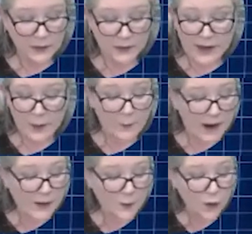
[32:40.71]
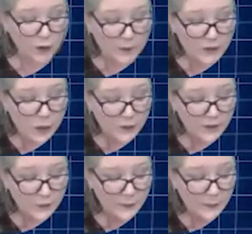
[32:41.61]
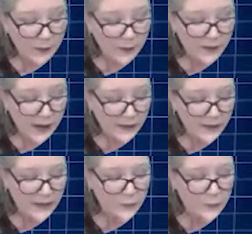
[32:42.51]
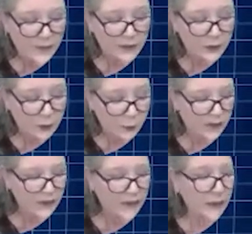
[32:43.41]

Now mine worked, but you notice that my LEDs were being a little wiggly.